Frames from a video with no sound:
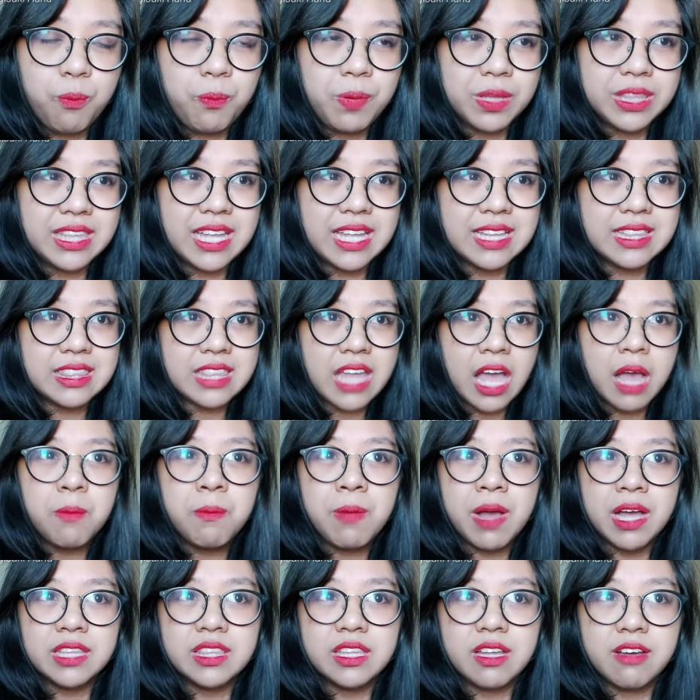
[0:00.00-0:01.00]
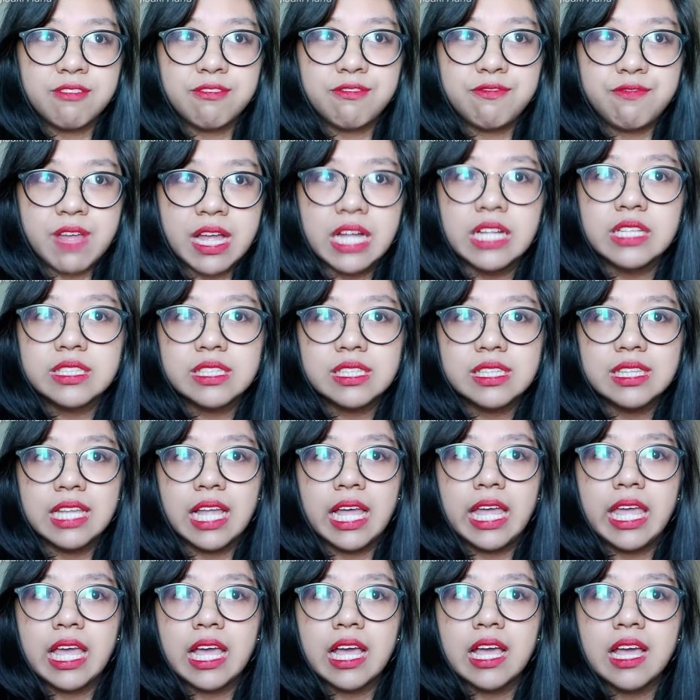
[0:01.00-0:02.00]
but then Tabata felt
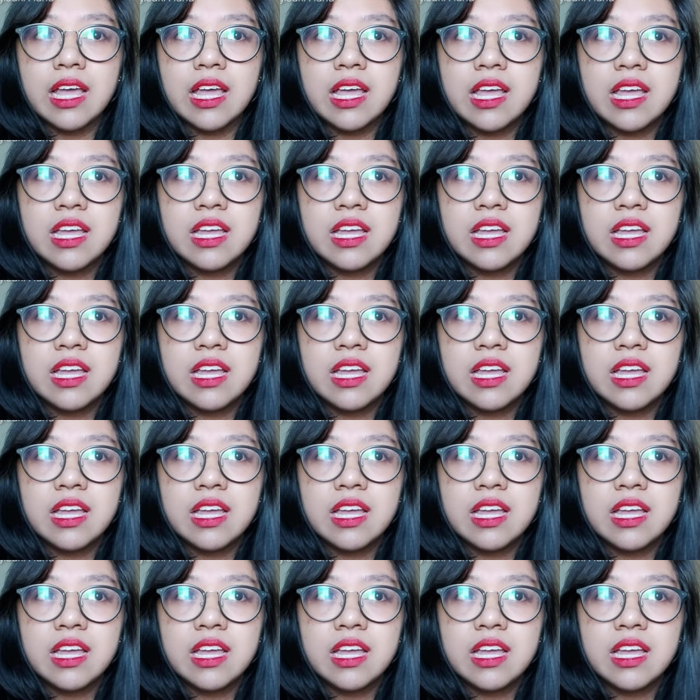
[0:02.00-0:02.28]
like